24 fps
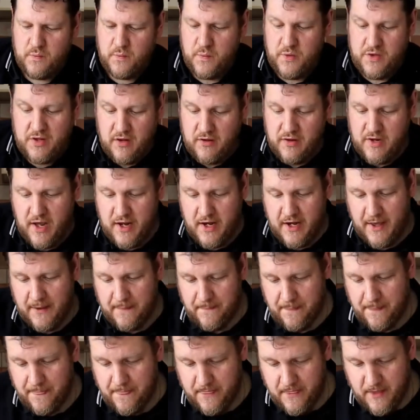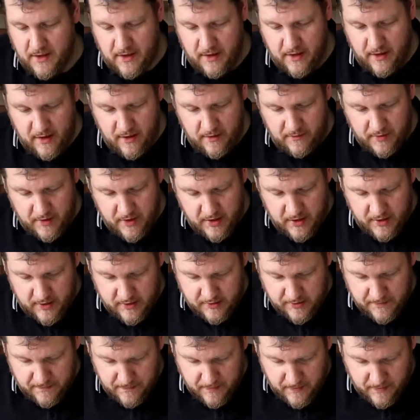without honey. Then I have a Guinness.